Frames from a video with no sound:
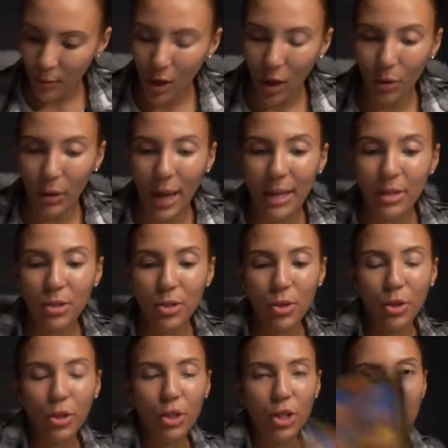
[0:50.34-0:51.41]
Okay, so
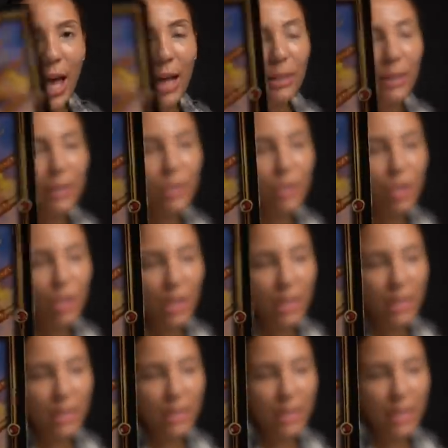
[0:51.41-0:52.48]
your challenge
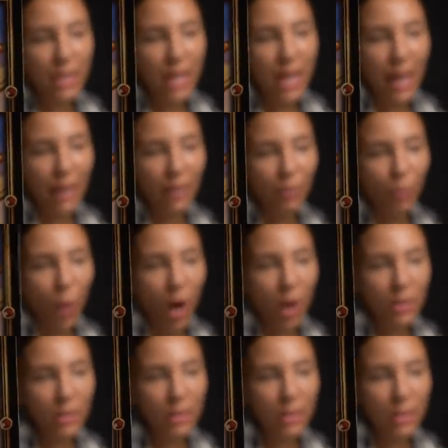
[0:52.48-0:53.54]
is the Eight of
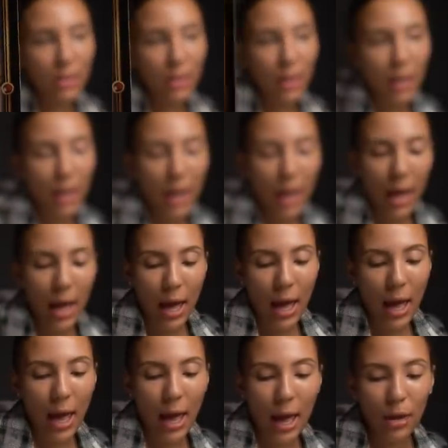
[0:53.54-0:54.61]
Wands,
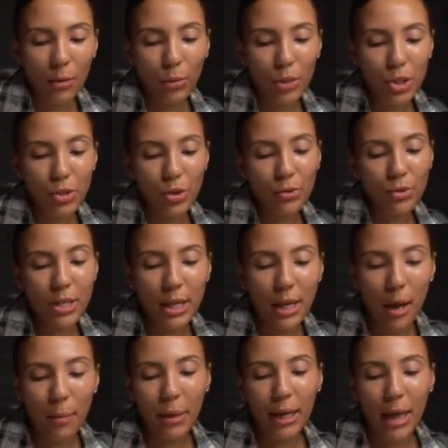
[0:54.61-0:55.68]
and what you don't see
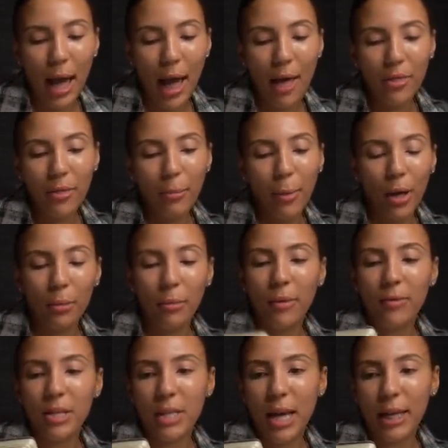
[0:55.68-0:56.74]
coming at the bottom
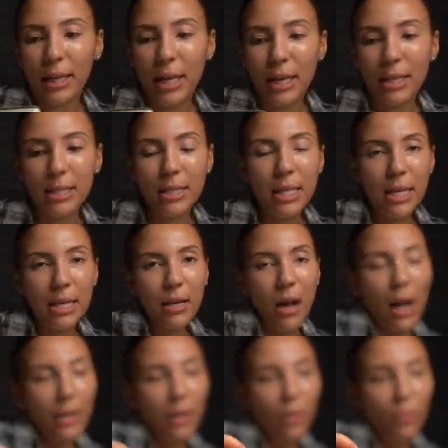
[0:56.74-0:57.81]
of the deck is the
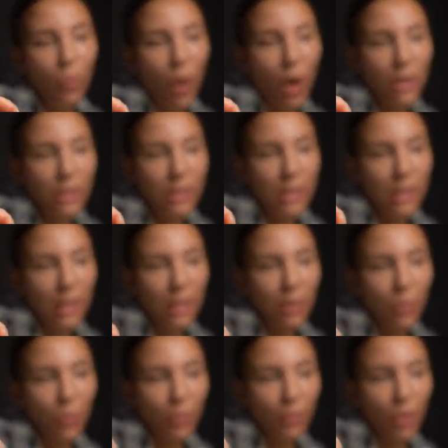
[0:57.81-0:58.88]
Nine of Wands
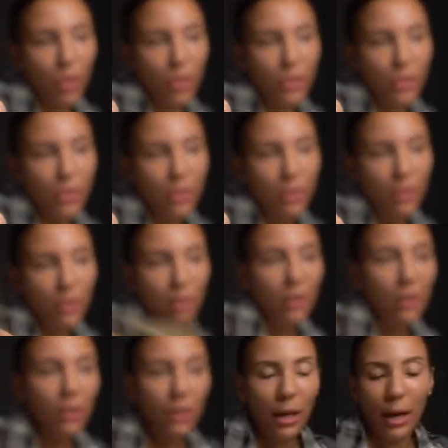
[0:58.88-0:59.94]
in reverse.
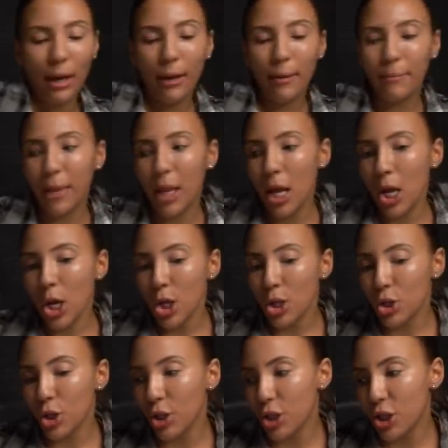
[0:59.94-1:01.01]
Okay,
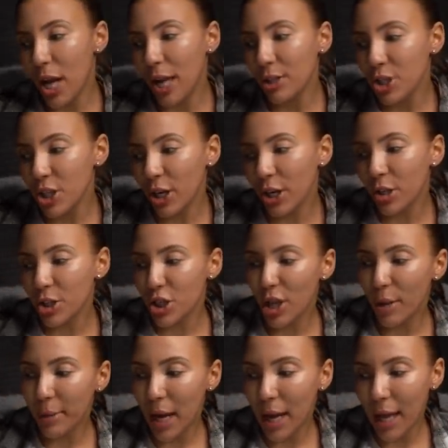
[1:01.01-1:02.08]
so your challenge here,
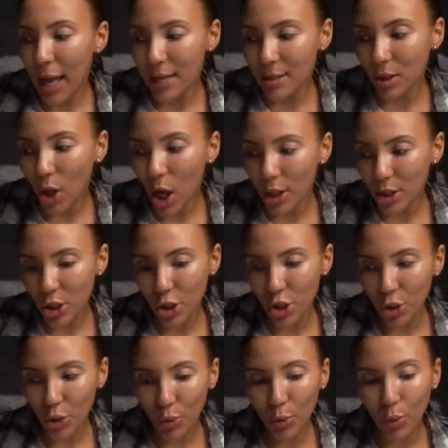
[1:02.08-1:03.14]
Gemini, has a lot to
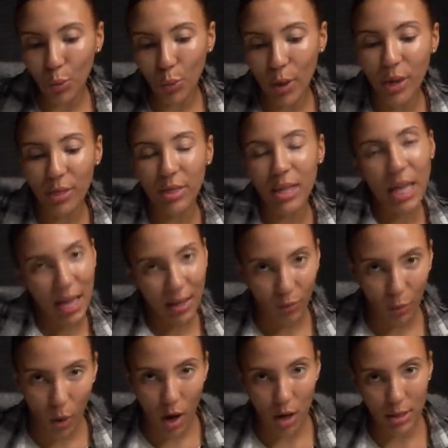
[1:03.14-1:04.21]
do with the Eight
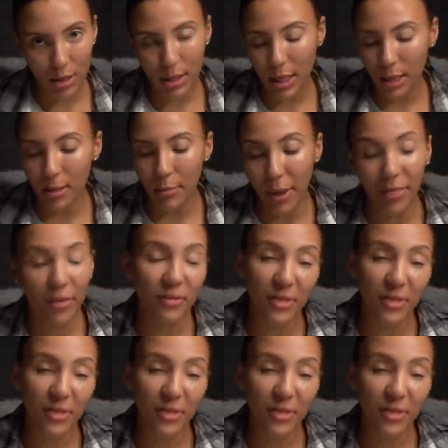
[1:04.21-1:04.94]
of Wands in the month of